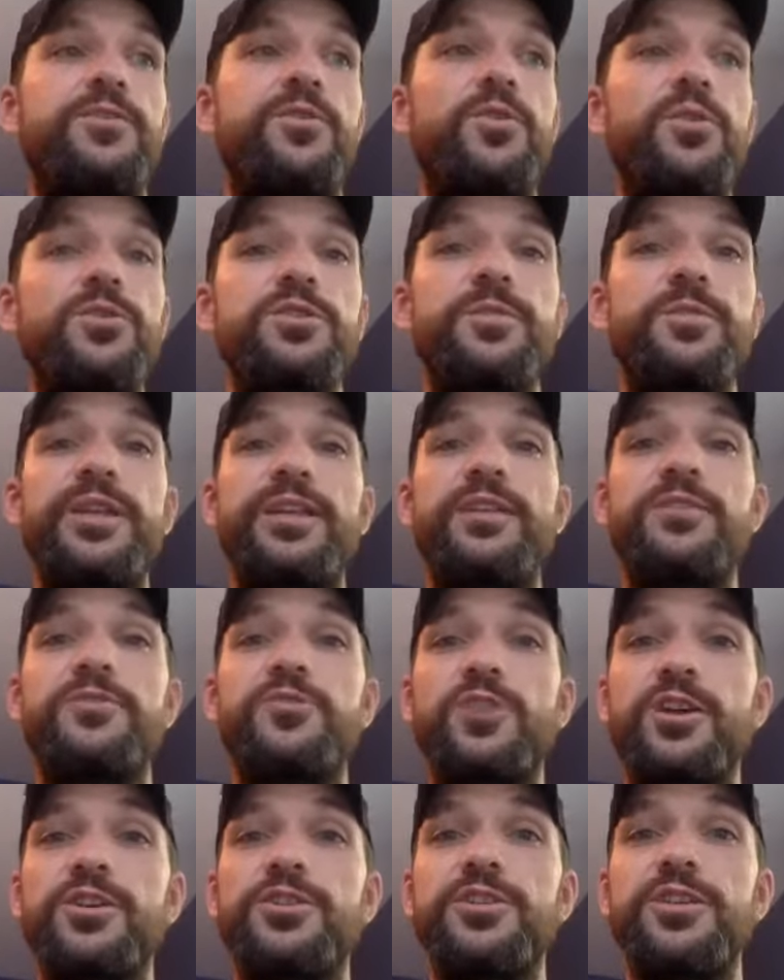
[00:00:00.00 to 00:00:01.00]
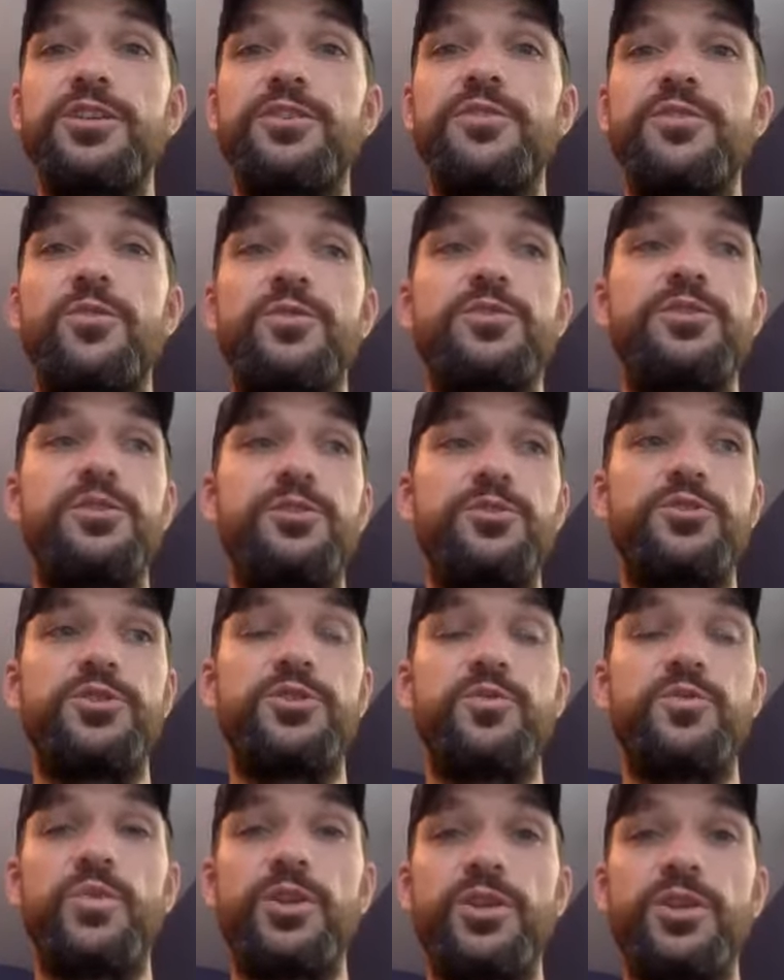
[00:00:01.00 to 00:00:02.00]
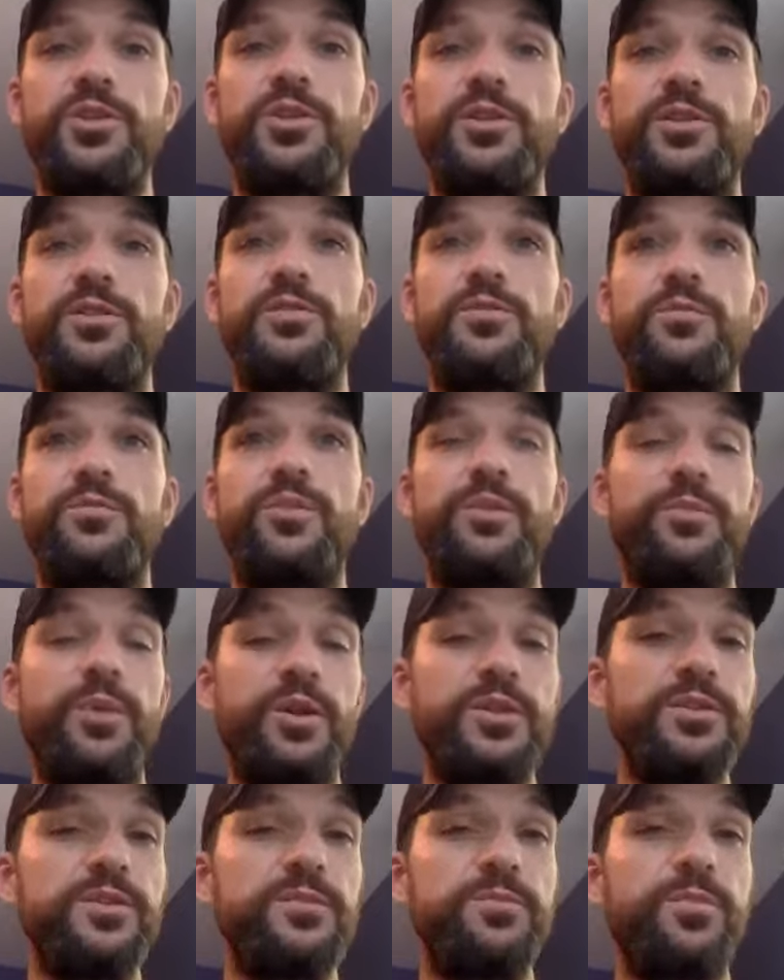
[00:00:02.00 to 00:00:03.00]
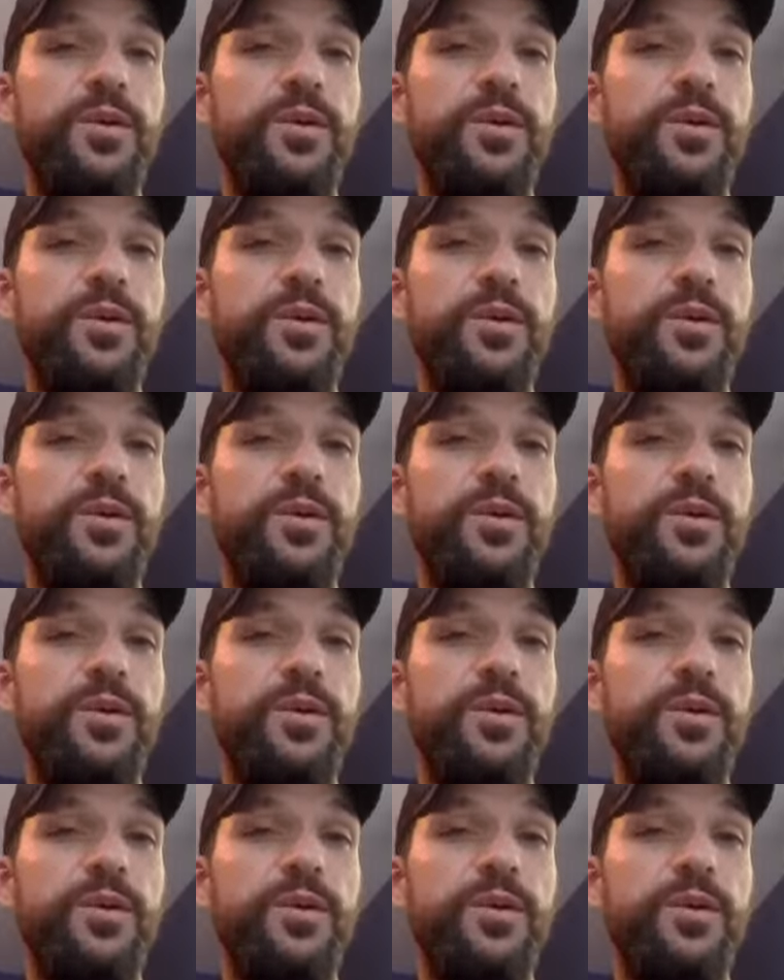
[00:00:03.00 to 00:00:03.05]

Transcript: ultimate instruction or solution will be built,